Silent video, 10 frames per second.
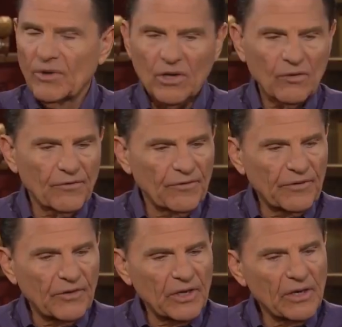well over
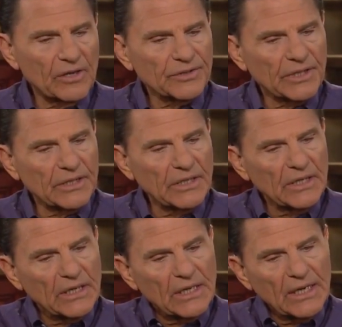50 years, and
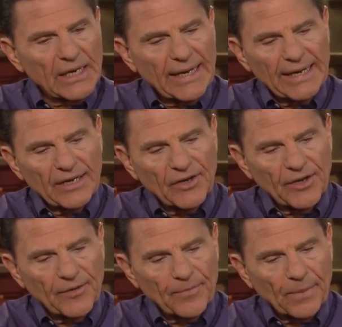and
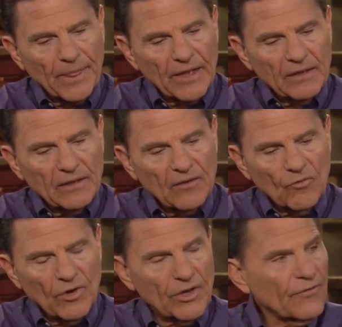uh,
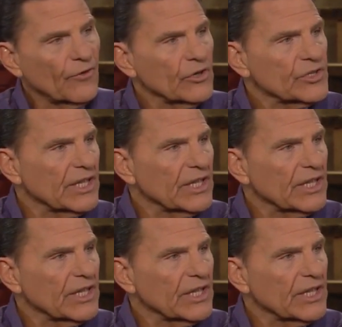one of the first